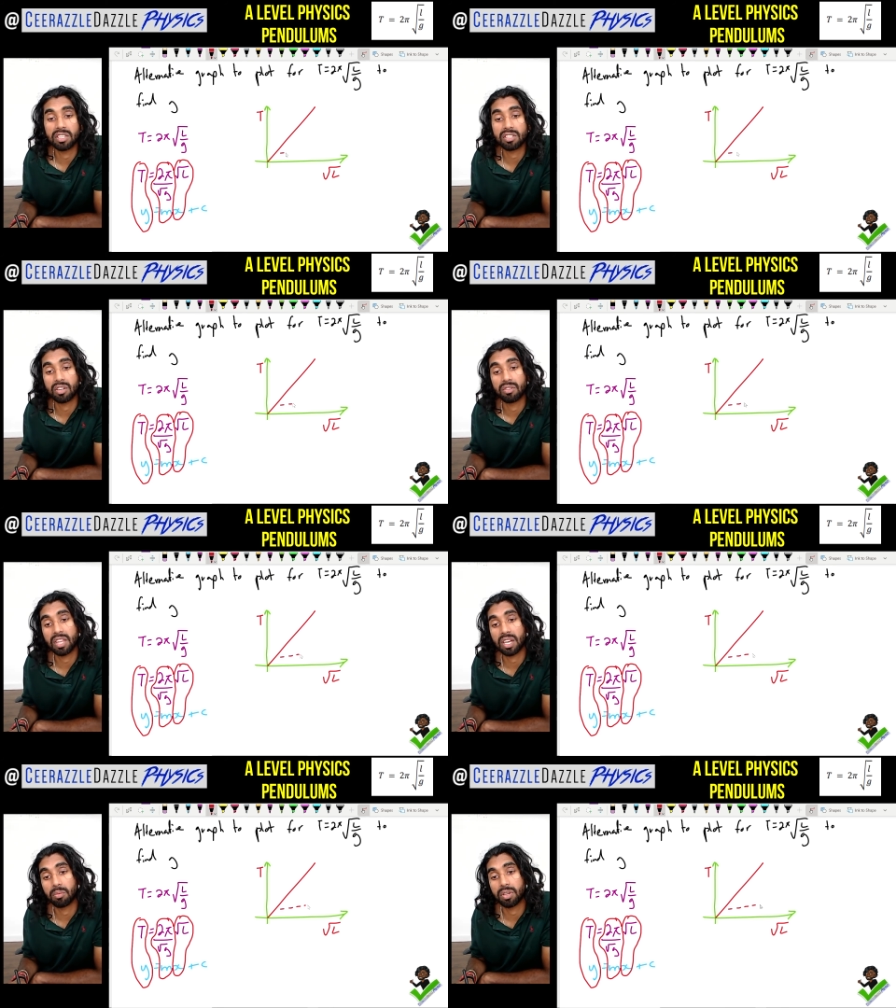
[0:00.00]
So
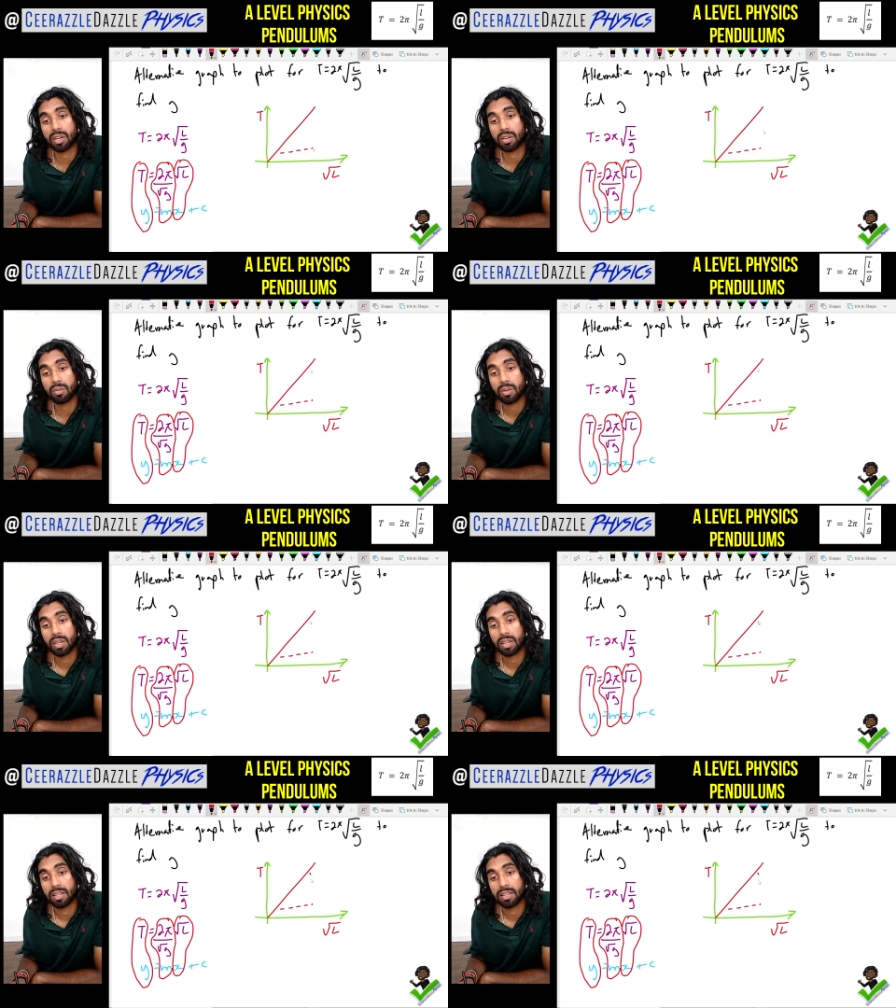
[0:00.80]
there we go,
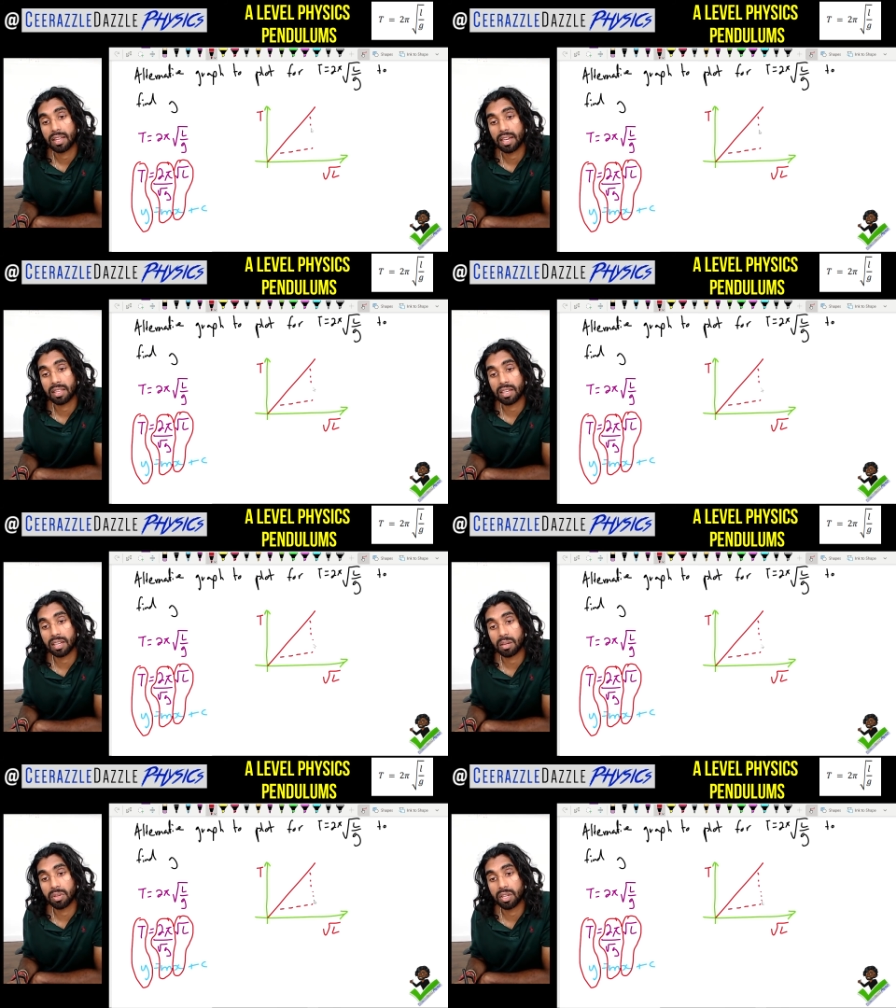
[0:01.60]
there, there,
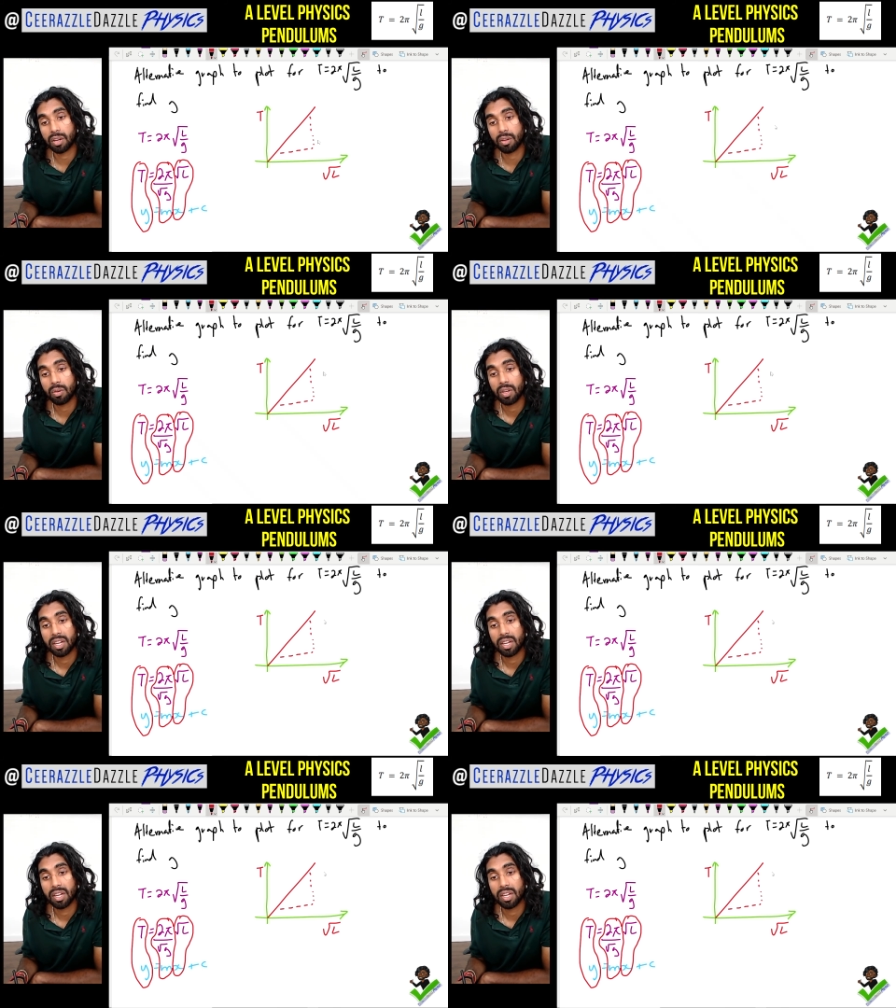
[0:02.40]
there we go.